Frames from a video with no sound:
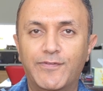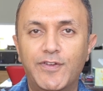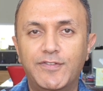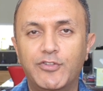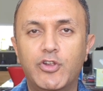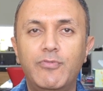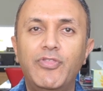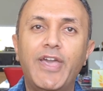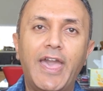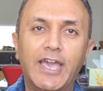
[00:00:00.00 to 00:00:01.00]
First, determine
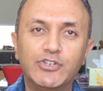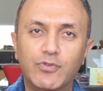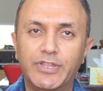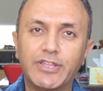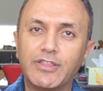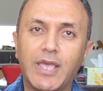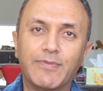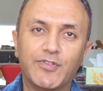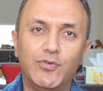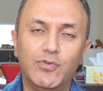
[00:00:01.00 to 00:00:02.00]
the actual data
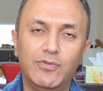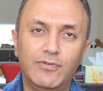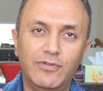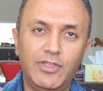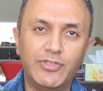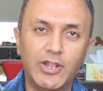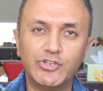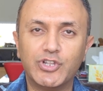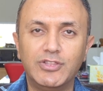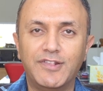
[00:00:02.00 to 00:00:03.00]
types. So in the
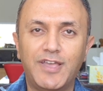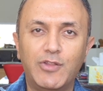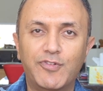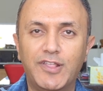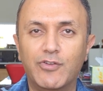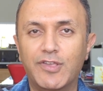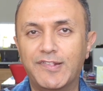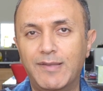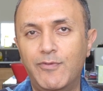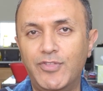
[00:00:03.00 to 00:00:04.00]
logical design, we said, okay,
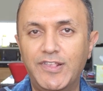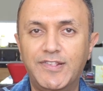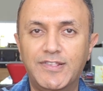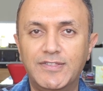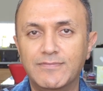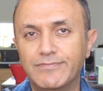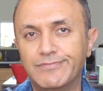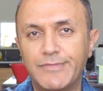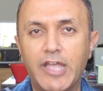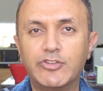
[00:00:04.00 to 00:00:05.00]
some of these
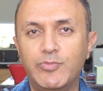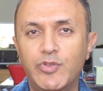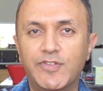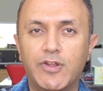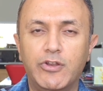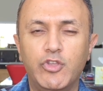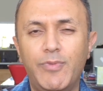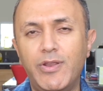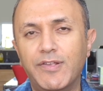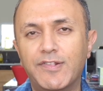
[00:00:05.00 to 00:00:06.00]
attributes are
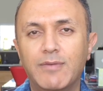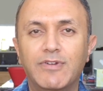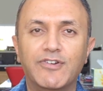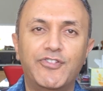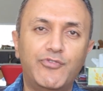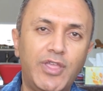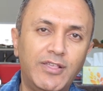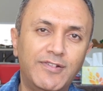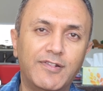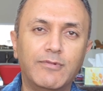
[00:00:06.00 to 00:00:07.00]
numeric, some are
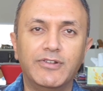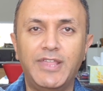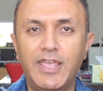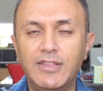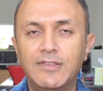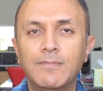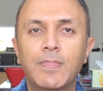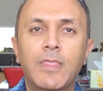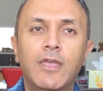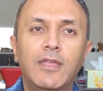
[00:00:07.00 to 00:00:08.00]
strings, some are date.
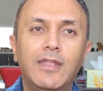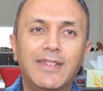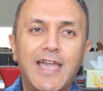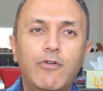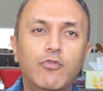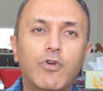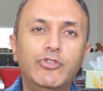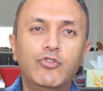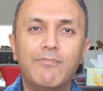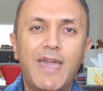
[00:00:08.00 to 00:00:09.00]
Now we
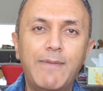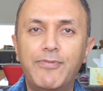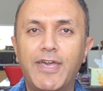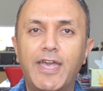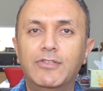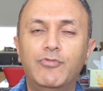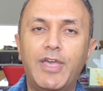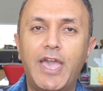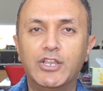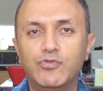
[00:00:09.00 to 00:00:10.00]
want to map that to
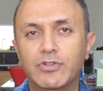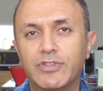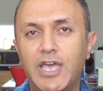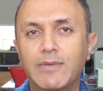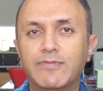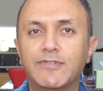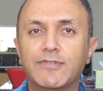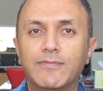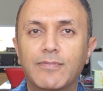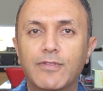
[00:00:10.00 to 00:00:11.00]
the actual
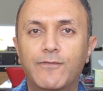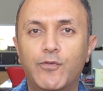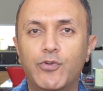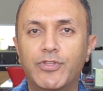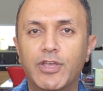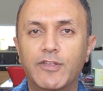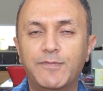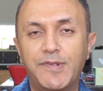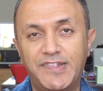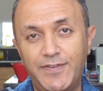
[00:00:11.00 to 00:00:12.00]
types for the
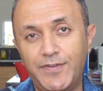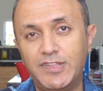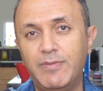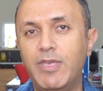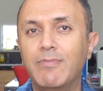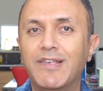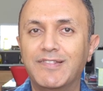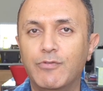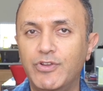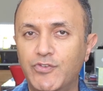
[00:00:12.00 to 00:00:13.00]
specific DBMS
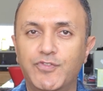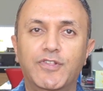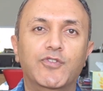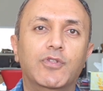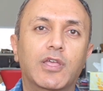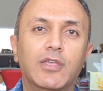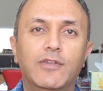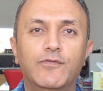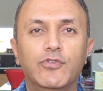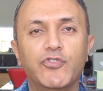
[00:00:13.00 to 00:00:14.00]
that we're using. So like
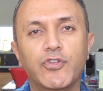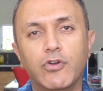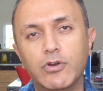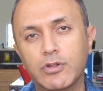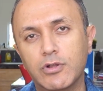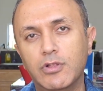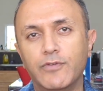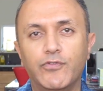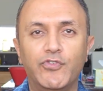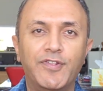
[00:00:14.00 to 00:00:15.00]
if we're using Oracle,
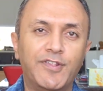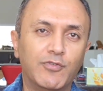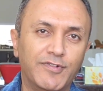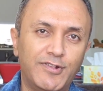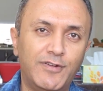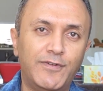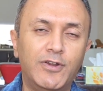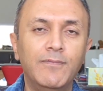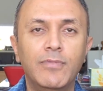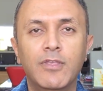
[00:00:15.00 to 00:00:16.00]
if we're using SQL
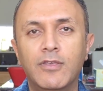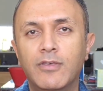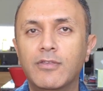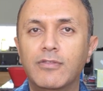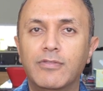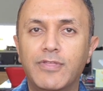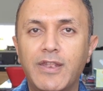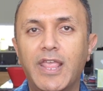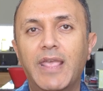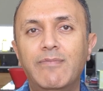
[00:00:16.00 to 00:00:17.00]
Server, the
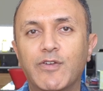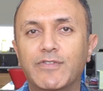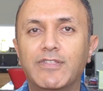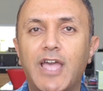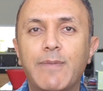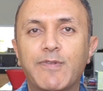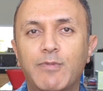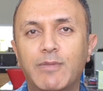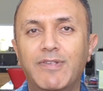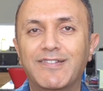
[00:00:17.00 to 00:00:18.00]
names of the types
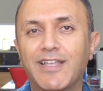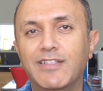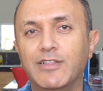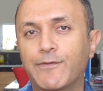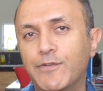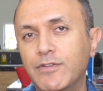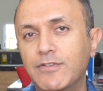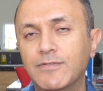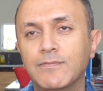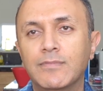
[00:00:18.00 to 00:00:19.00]
might be slightly
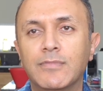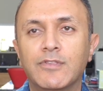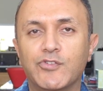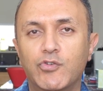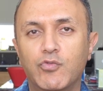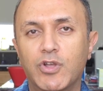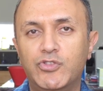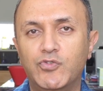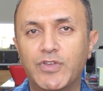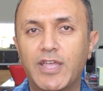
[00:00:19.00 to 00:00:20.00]
different. So we
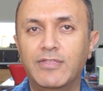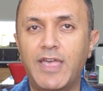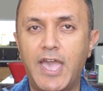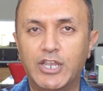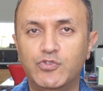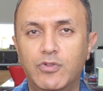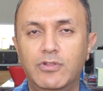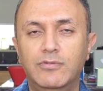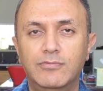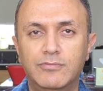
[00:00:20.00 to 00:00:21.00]
want to get the
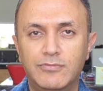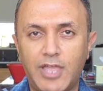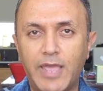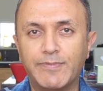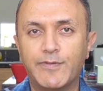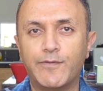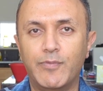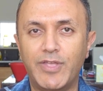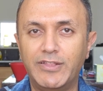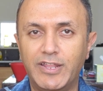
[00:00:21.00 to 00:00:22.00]
actual types
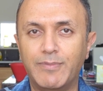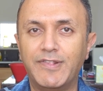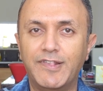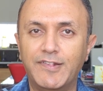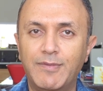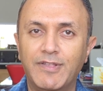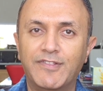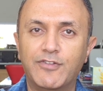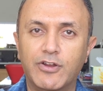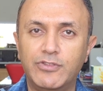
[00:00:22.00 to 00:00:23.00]
from that database system and
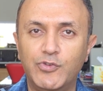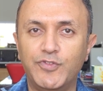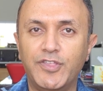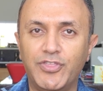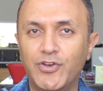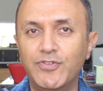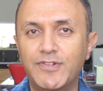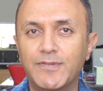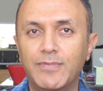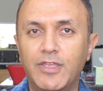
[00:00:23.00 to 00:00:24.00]
start using
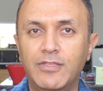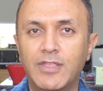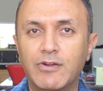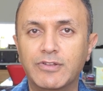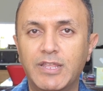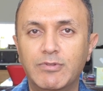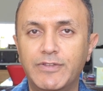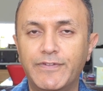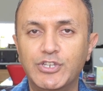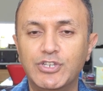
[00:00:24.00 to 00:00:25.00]
those in our table
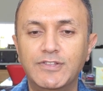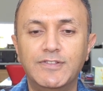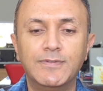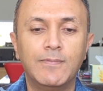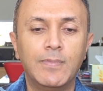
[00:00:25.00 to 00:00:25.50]
definitions.